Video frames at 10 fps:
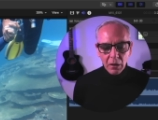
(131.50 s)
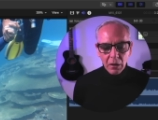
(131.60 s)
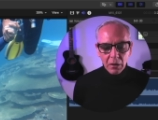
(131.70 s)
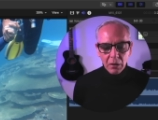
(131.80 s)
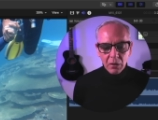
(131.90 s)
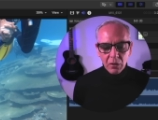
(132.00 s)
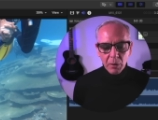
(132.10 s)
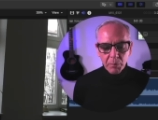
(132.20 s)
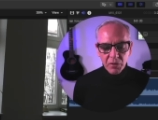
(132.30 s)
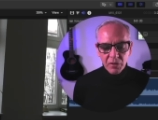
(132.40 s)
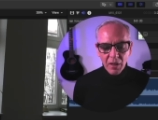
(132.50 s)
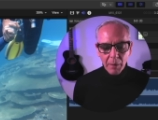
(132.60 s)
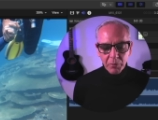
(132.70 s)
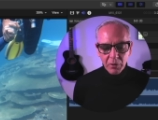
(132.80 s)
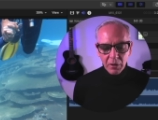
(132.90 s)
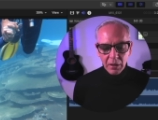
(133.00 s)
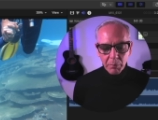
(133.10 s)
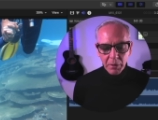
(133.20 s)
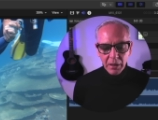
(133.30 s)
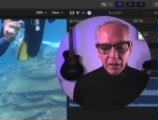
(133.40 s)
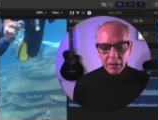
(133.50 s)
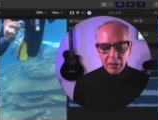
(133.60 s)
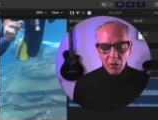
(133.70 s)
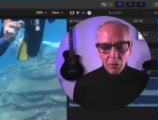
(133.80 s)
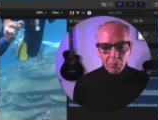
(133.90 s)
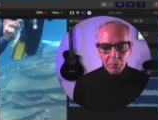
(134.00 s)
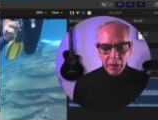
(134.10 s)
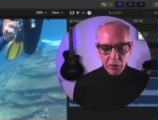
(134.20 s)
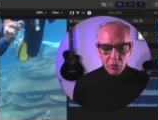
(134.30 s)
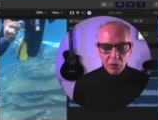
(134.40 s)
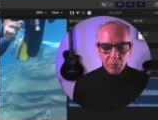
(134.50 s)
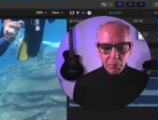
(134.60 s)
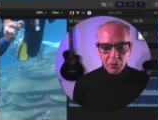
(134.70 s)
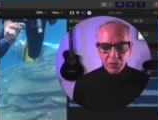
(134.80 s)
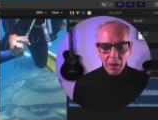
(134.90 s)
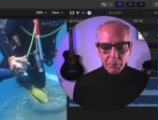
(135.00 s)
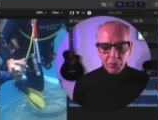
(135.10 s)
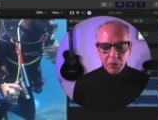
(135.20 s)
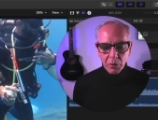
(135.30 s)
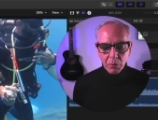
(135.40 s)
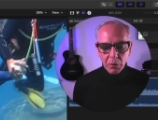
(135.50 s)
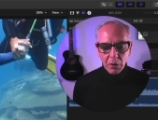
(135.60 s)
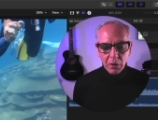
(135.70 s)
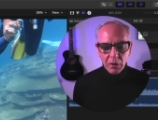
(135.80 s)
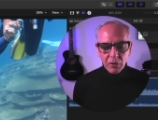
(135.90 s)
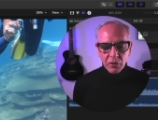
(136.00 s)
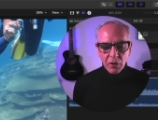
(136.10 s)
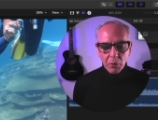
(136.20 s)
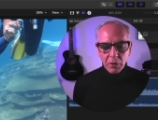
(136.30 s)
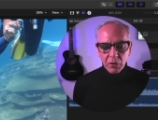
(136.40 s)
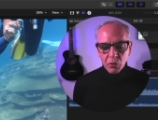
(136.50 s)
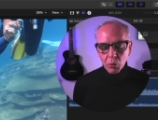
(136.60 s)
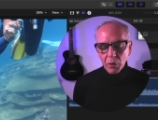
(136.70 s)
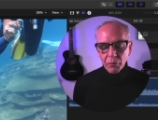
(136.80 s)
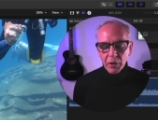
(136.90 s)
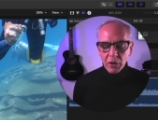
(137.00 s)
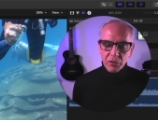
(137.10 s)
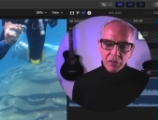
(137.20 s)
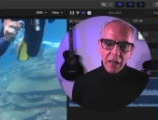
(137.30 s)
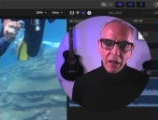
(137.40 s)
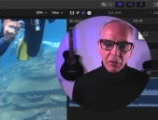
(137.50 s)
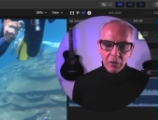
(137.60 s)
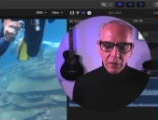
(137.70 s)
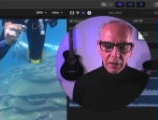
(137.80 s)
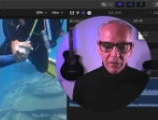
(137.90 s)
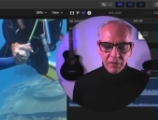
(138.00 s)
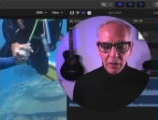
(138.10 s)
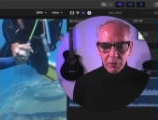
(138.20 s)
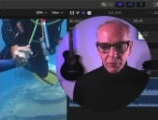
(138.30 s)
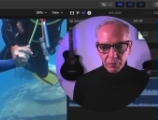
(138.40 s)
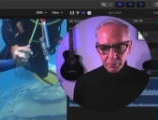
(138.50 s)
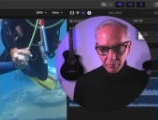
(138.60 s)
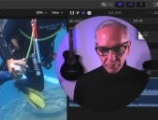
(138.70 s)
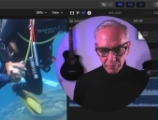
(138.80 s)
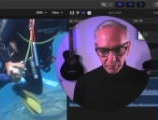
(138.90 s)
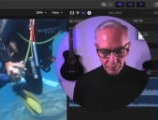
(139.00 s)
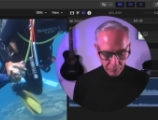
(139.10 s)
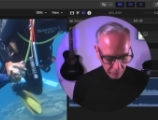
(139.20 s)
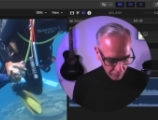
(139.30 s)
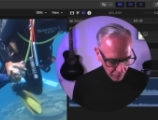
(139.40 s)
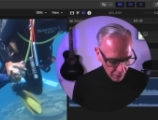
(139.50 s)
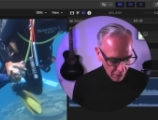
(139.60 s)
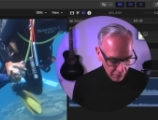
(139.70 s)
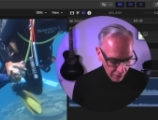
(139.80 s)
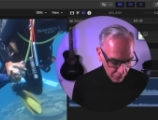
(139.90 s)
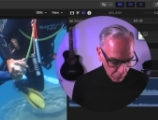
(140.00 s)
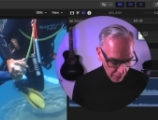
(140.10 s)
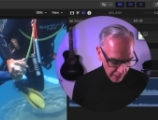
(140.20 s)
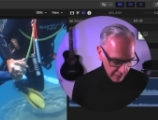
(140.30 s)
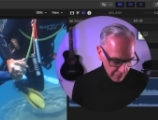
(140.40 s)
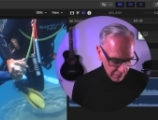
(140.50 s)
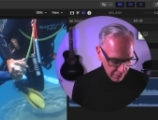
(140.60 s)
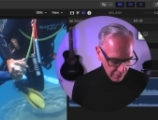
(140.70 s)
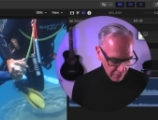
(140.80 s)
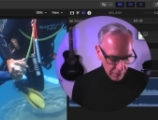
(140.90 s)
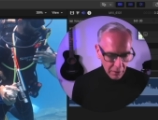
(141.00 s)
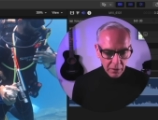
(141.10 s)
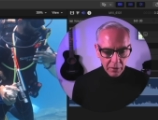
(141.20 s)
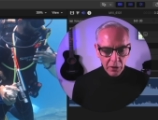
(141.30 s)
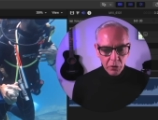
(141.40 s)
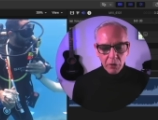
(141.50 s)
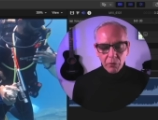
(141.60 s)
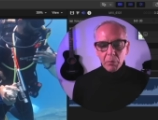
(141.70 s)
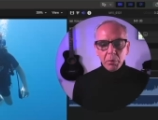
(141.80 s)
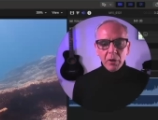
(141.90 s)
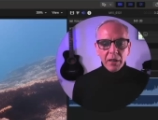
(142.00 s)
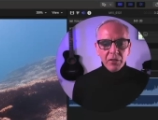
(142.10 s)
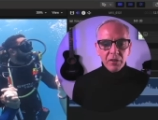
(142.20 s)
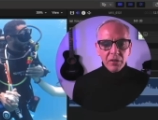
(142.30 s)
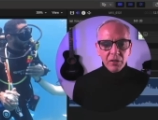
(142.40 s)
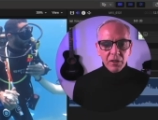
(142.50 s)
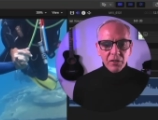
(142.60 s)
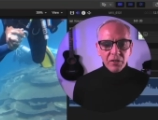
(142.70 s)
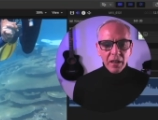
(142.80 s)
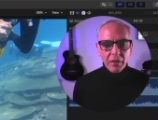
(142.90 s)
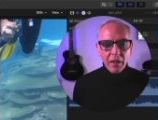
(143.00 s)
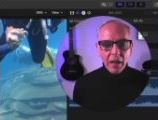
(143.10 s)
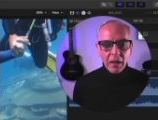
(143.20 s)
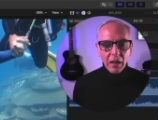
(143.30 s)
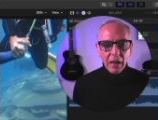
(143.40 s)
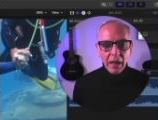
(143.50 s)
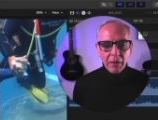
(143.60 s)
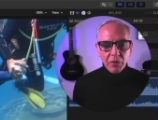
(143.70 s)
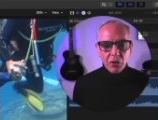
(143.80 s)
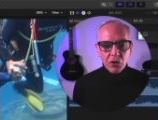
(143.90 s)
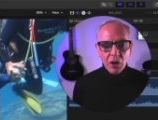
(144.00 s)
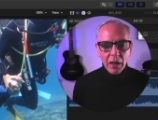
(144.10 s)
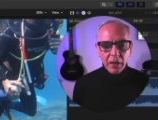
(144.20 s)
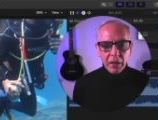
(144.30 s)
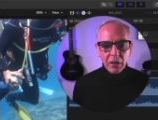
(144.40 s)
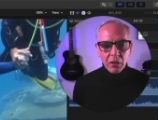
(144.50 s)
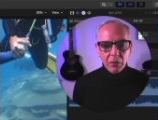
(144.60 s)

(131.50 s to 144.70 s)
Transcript: clip stopped in the beginning, my new clip will stop too. So it sort of figures it out itself. Another way that you can replace is let's say that I have this shot here.